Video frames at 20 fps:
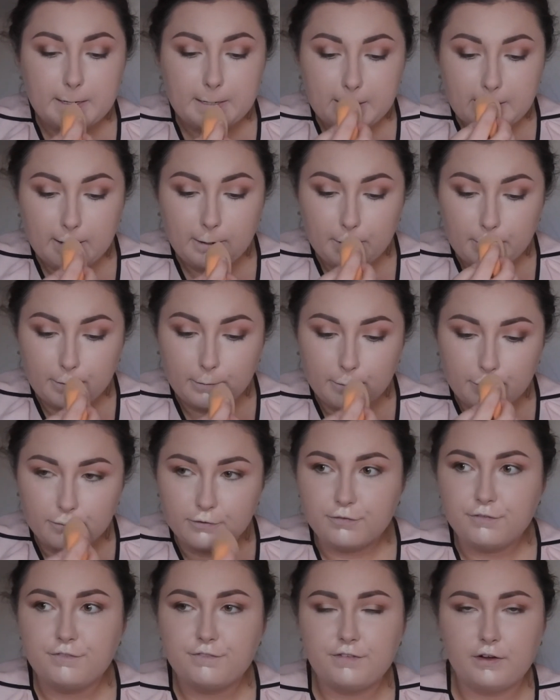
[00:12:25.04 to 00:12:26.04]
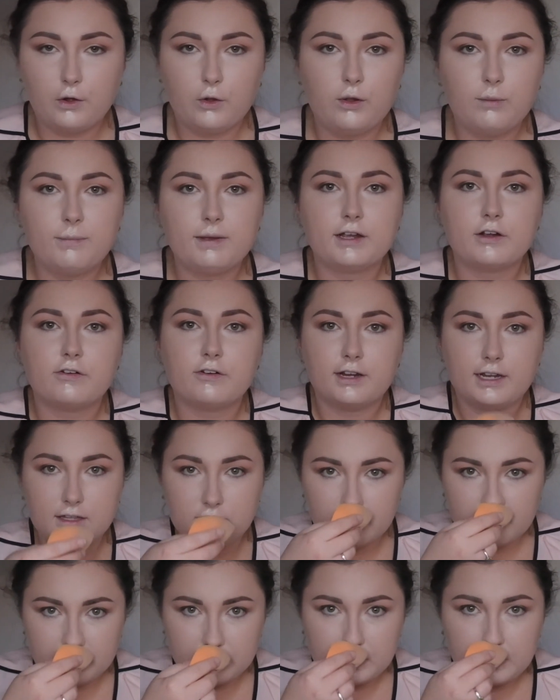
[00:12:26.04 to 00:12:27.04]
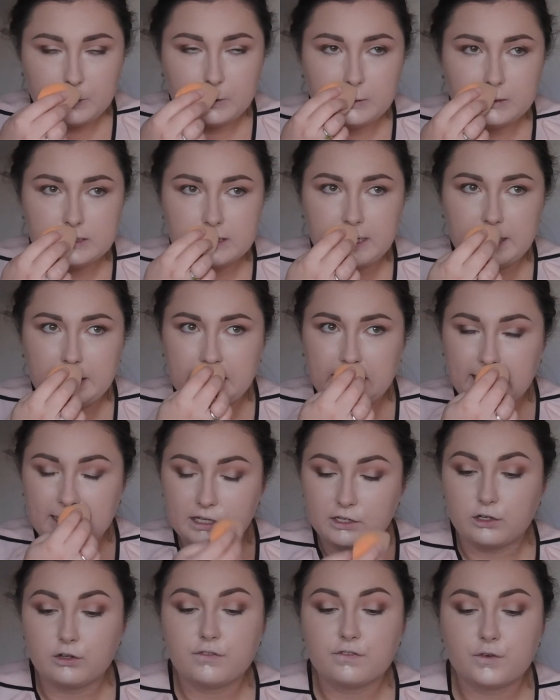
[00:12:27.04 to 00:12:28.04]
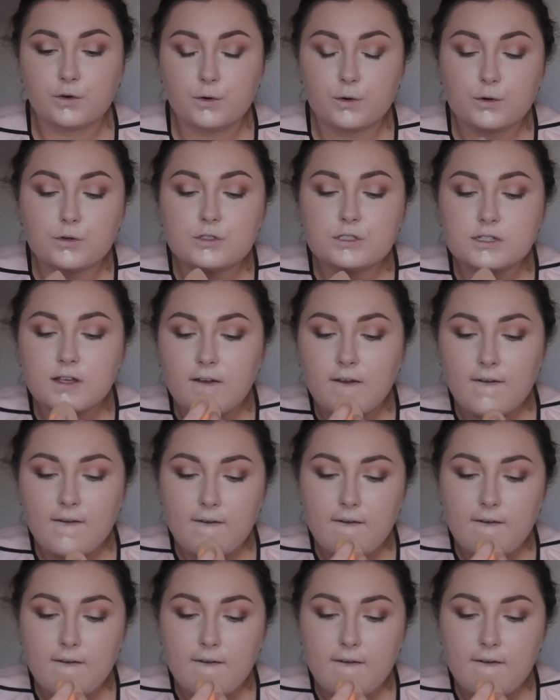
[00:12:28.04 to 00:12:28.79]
to film and create the videos and get the good photos,